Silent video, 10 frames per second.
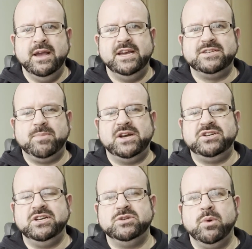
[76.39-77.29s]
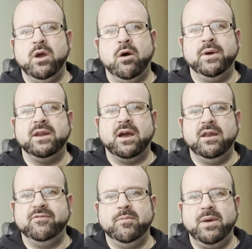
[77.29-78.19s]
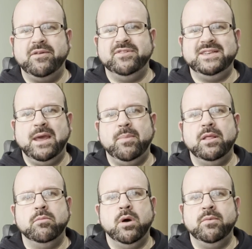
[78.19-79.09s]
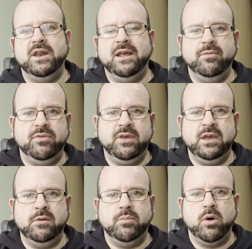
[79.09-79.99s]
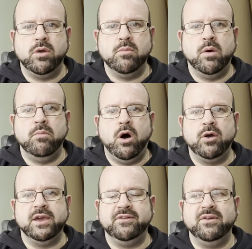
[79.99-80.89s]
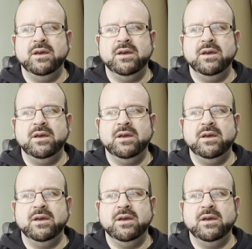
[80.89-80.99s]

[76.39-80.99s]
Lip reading: especially as we are in kind of a bit of a dip at the moment in the Pokemon market.